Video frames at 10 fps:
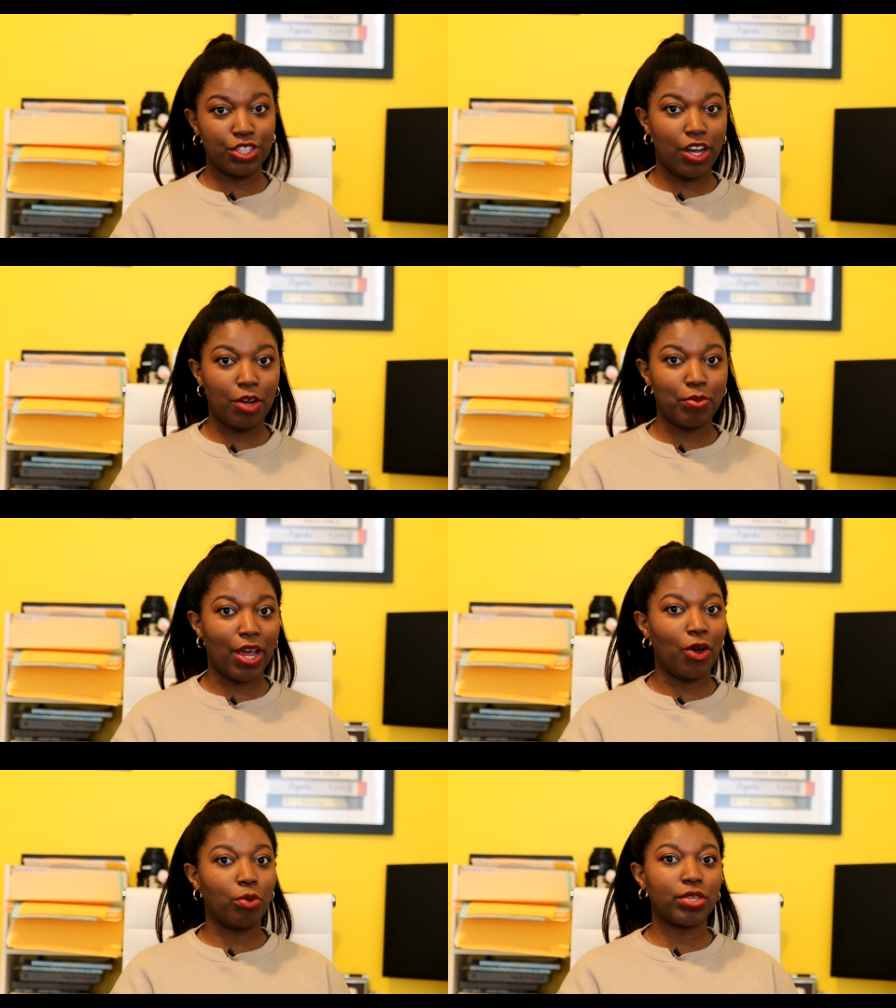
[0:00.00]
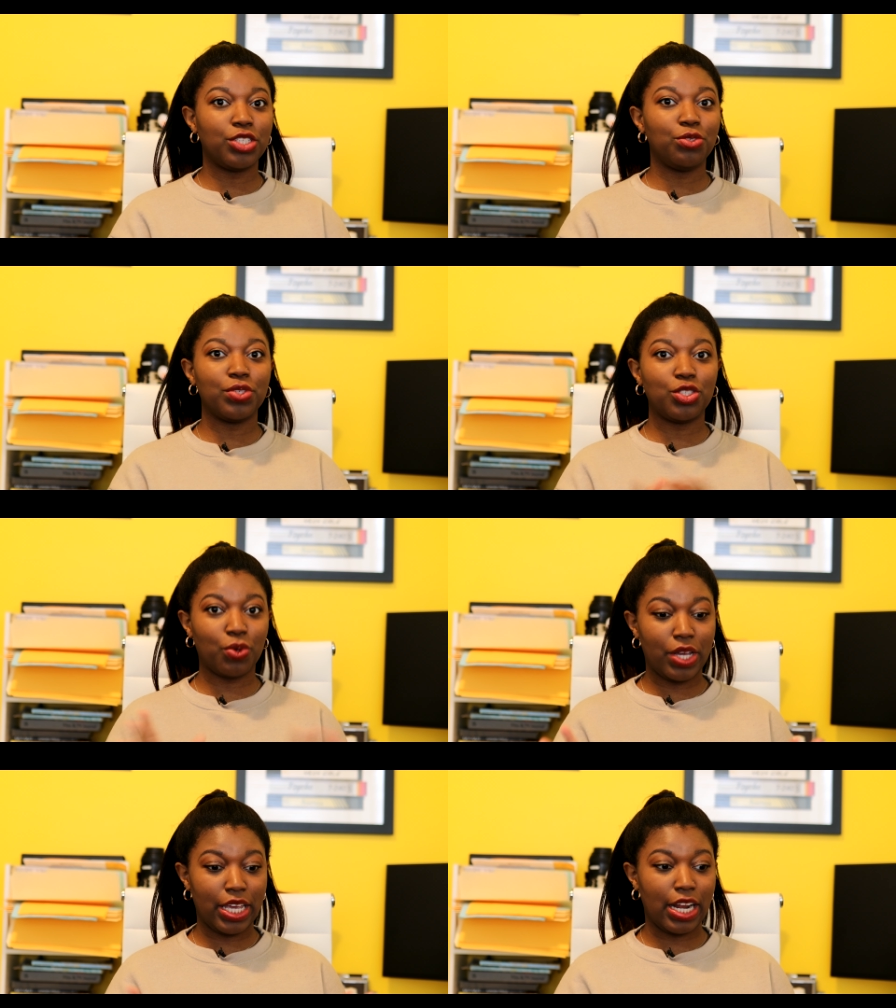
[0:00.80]
y'all, but I hope that you
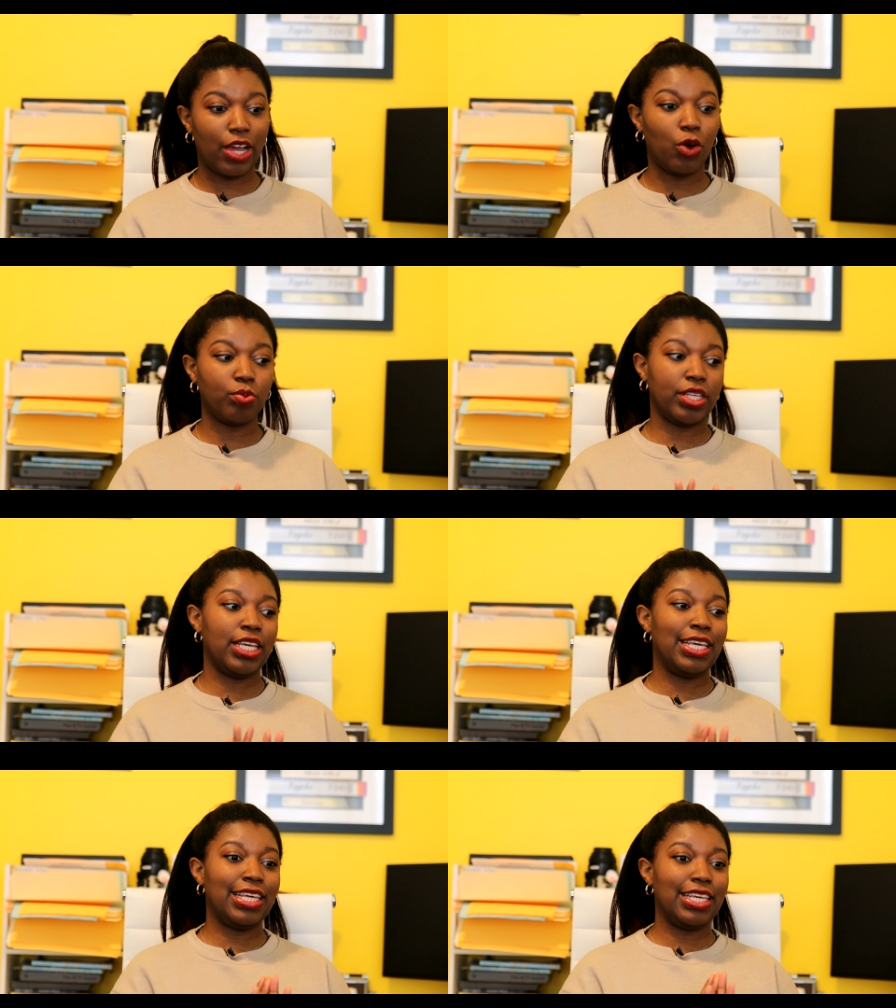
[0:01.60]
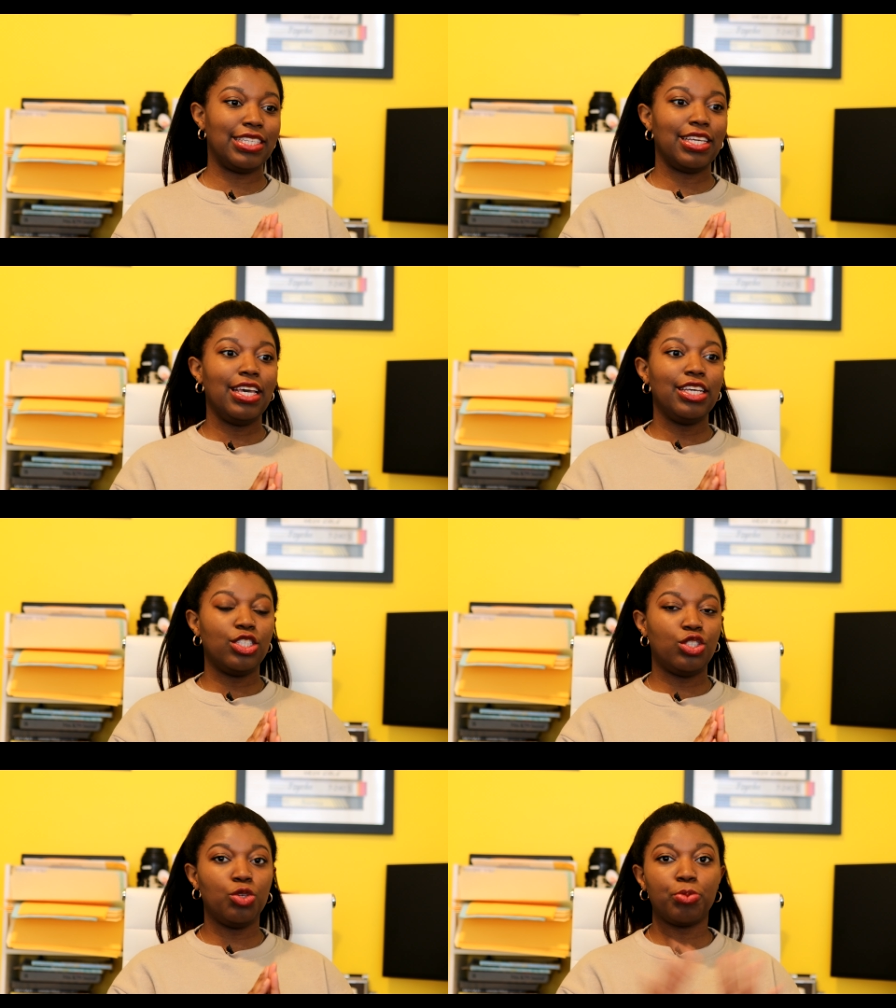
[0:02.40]
enjoy it, and I hope that it is
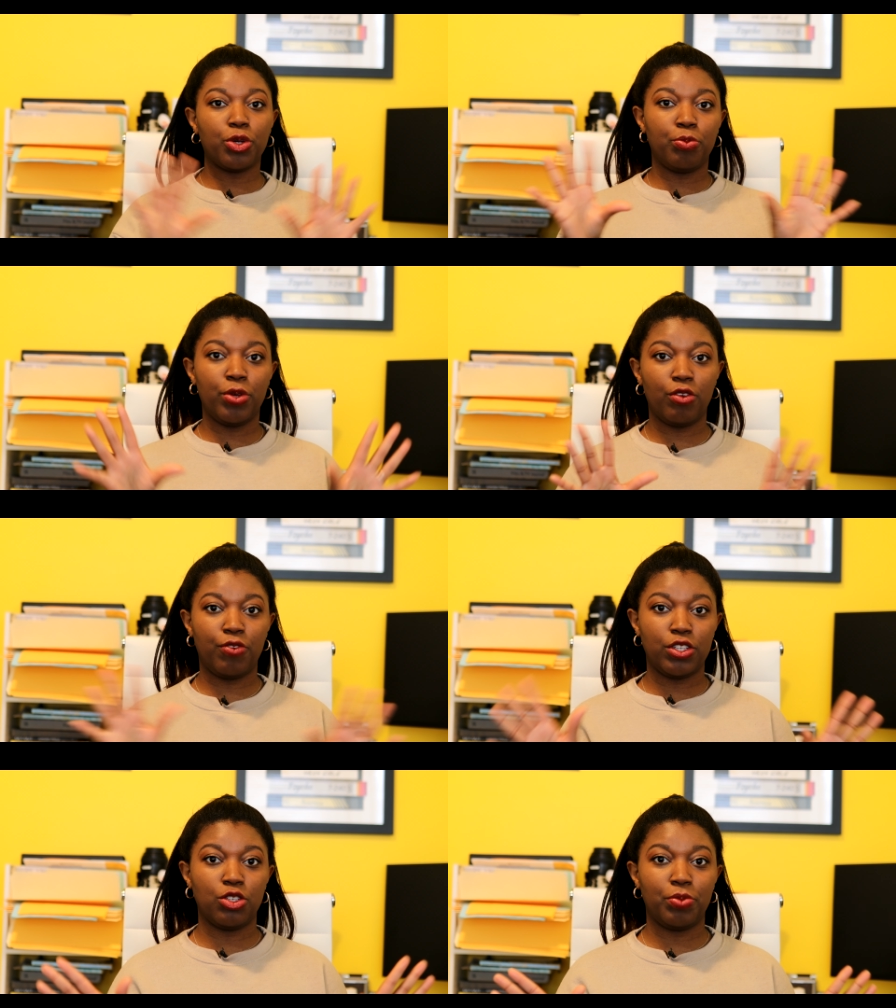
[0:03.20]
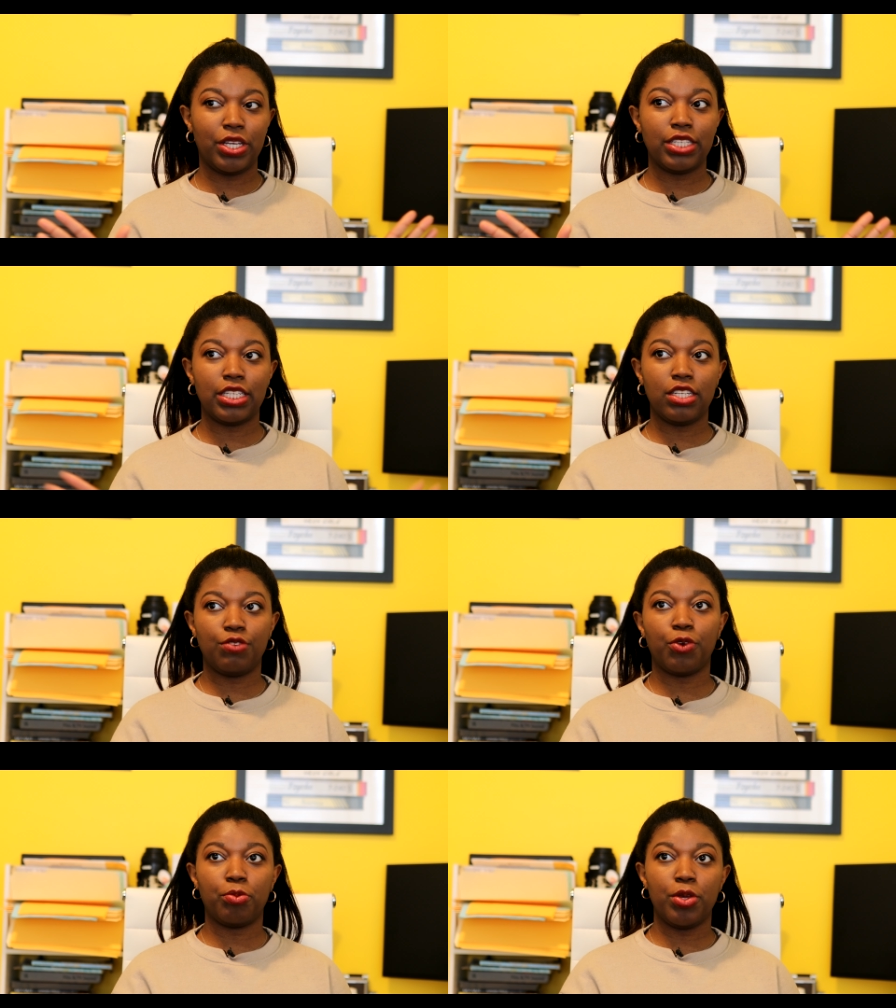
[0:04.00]
super beneficial because it
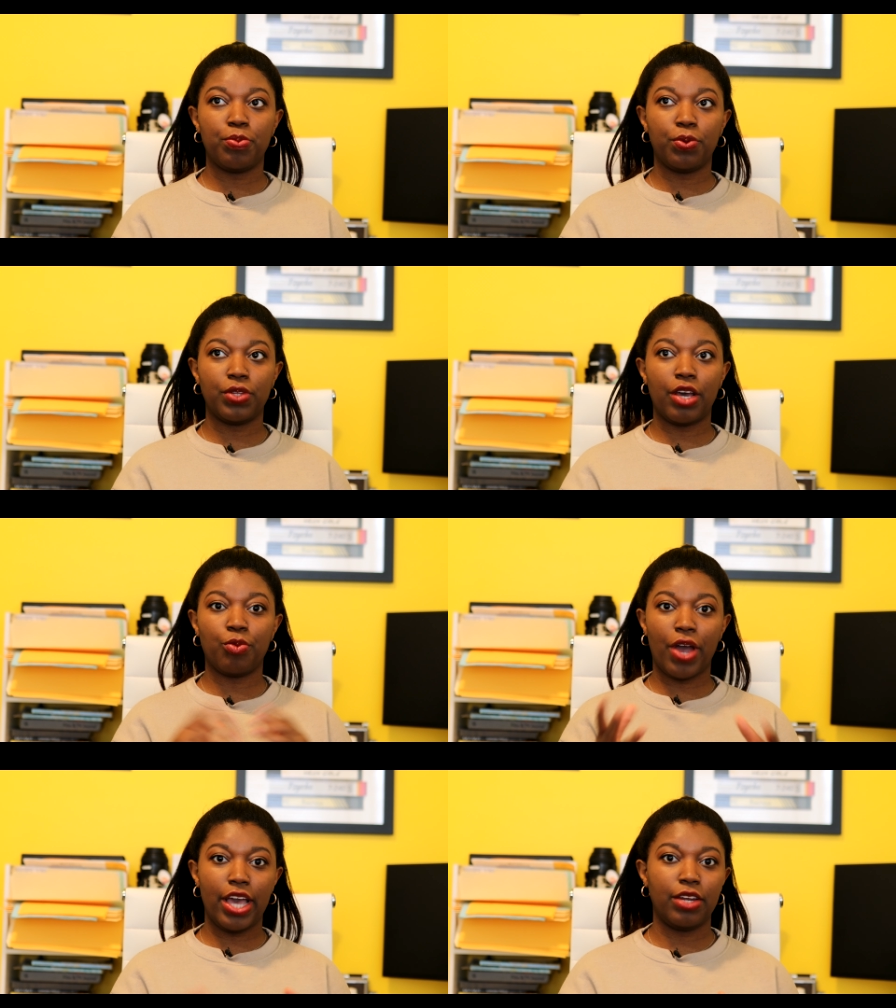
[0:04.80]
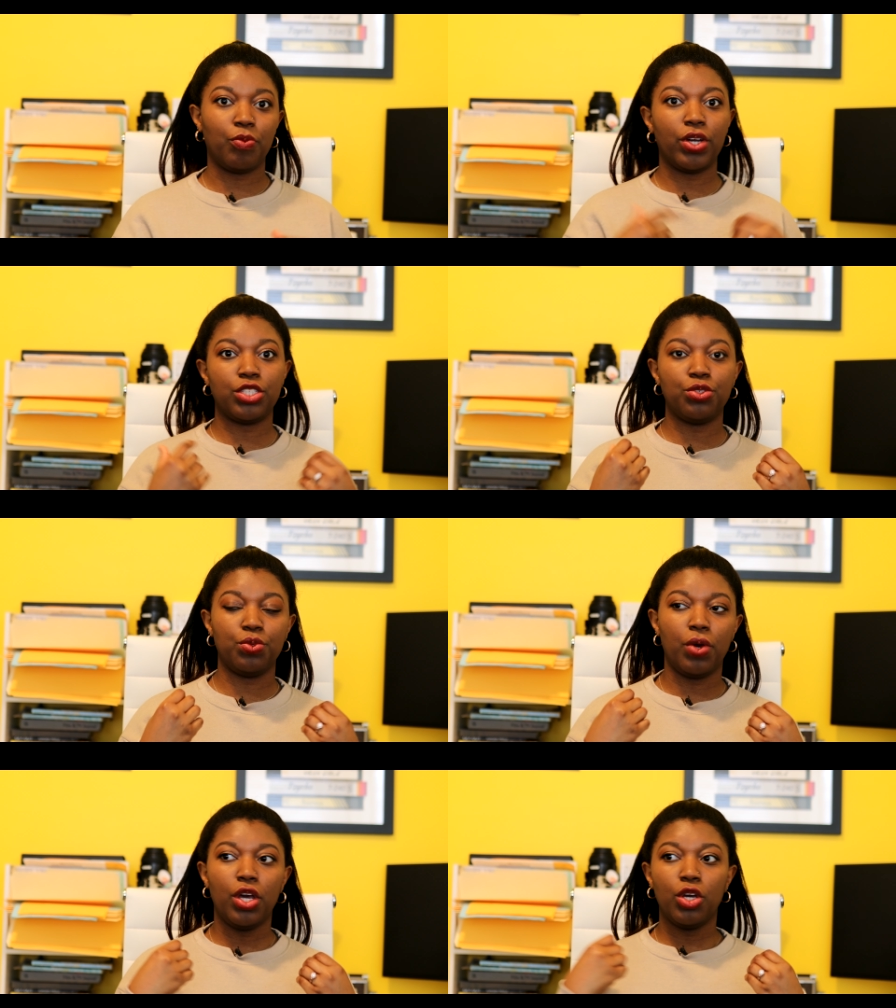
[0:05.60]
is for people that write and want
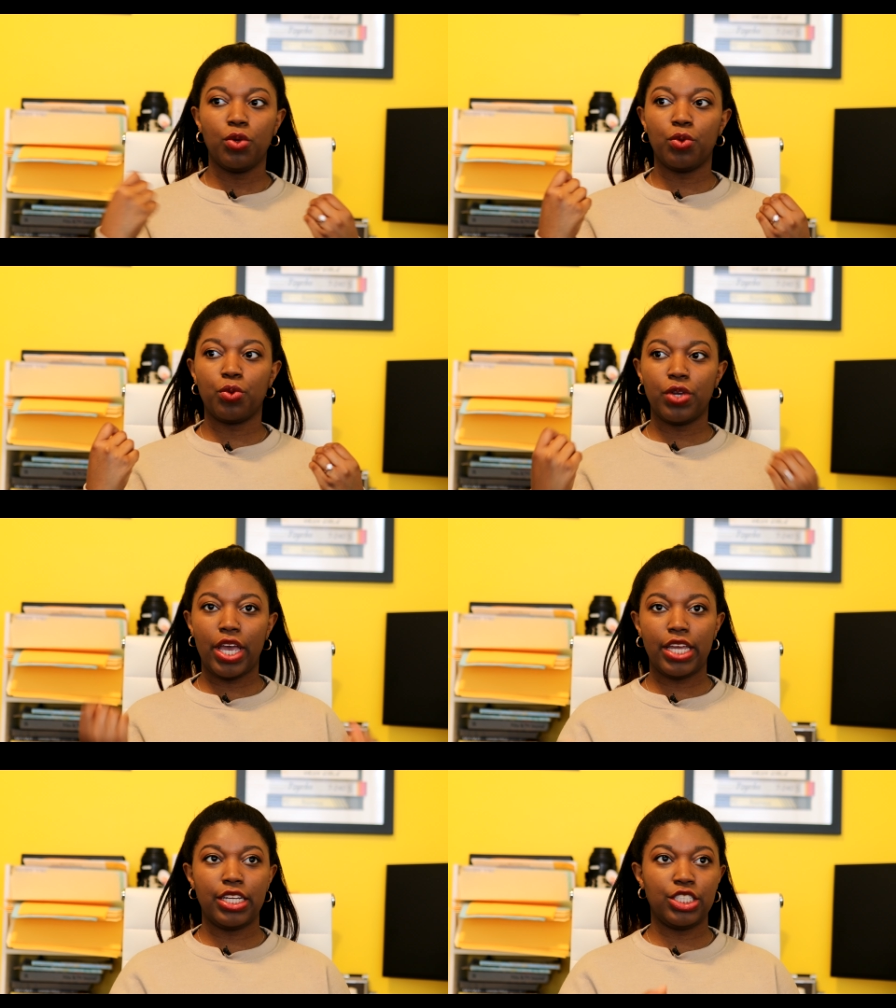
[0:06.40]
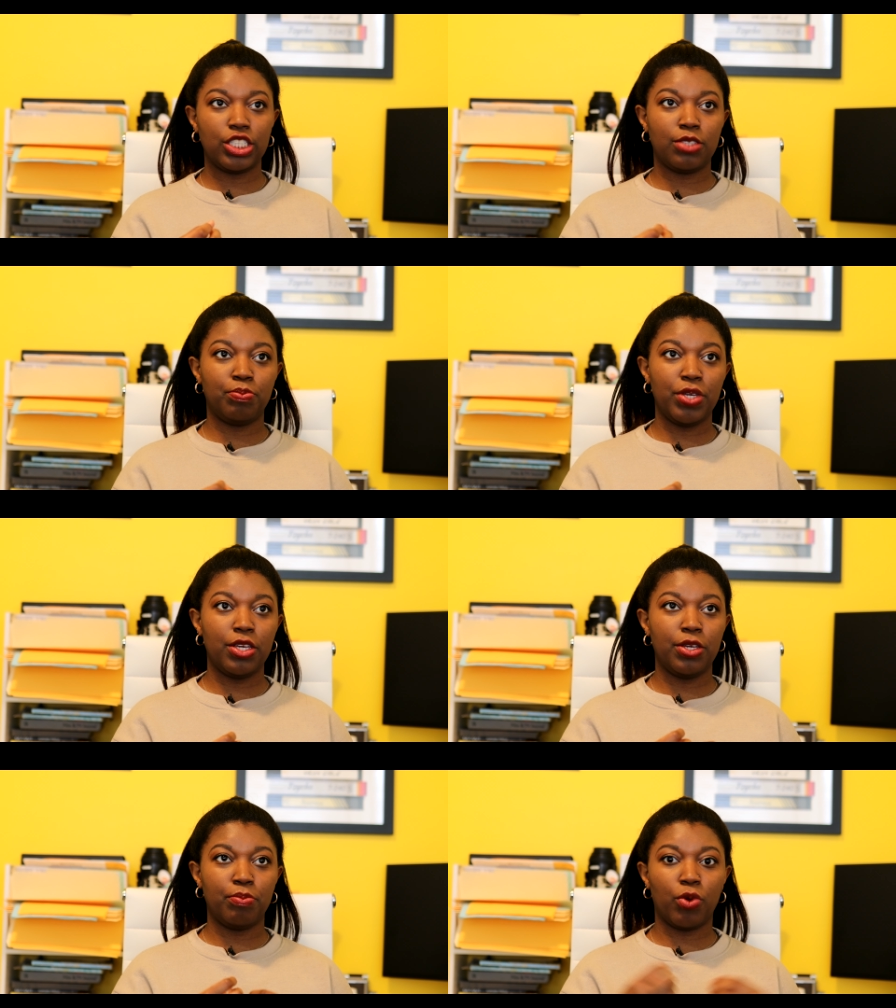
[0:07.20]
to create and just
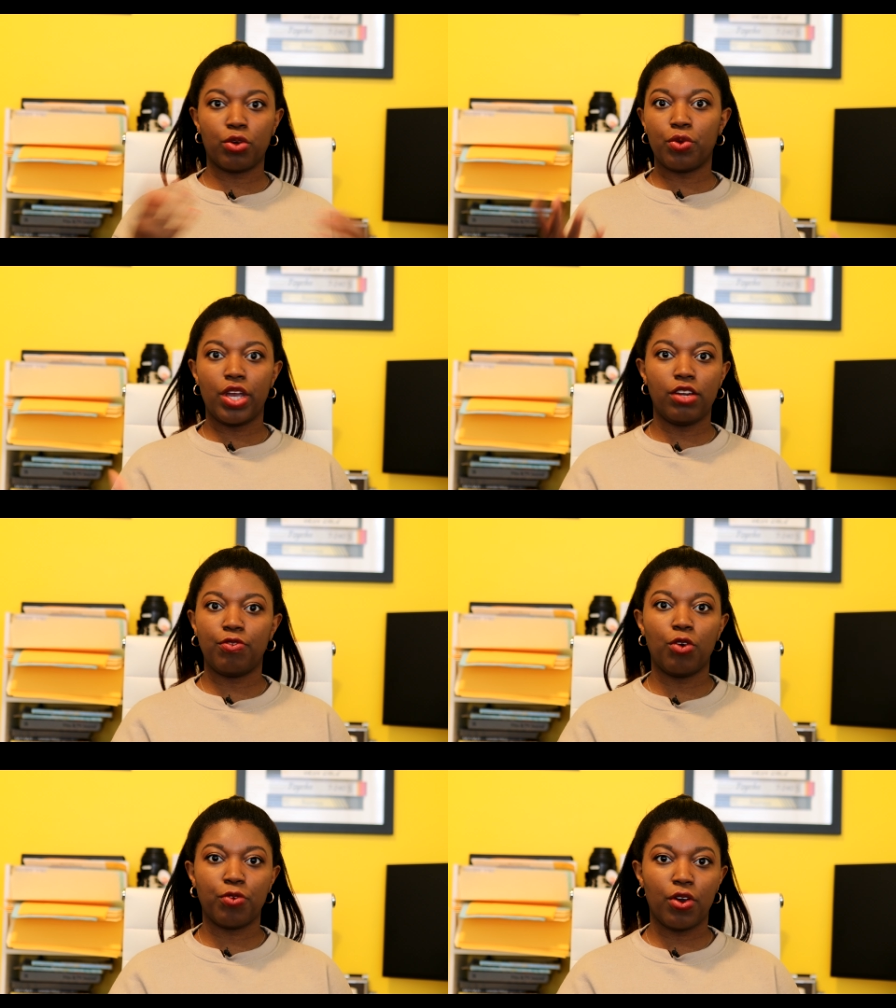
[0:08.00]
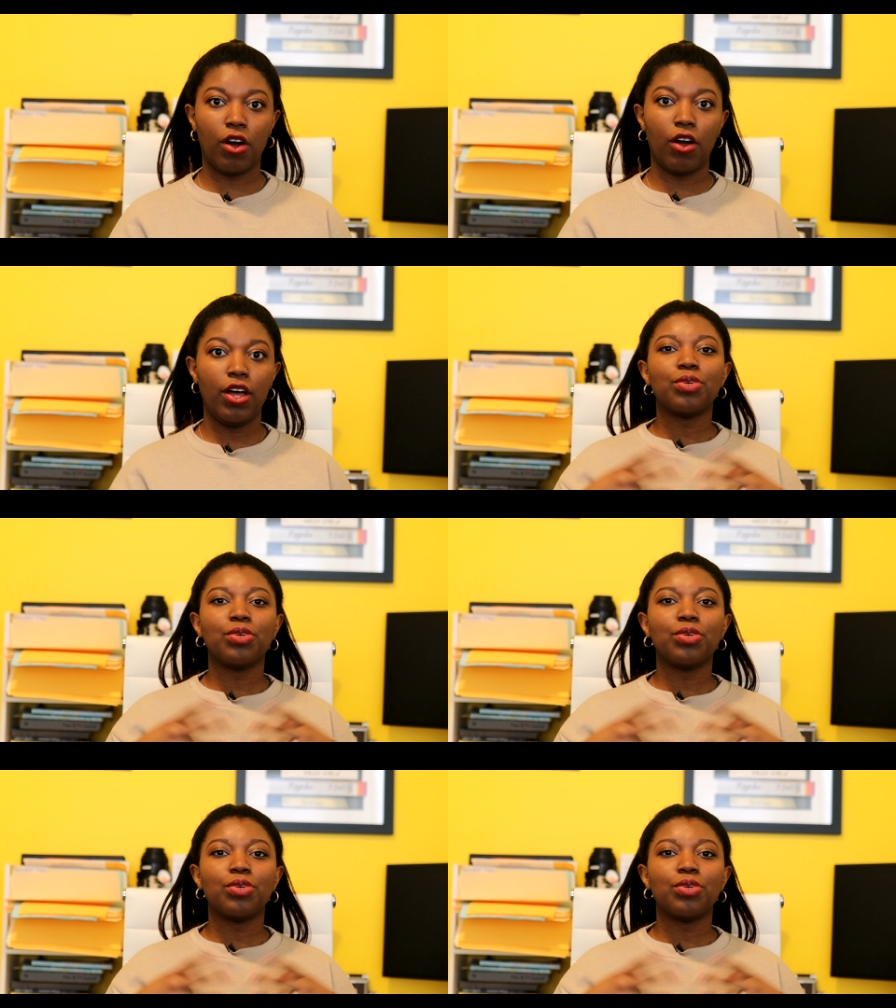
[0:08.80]
be more creative overall.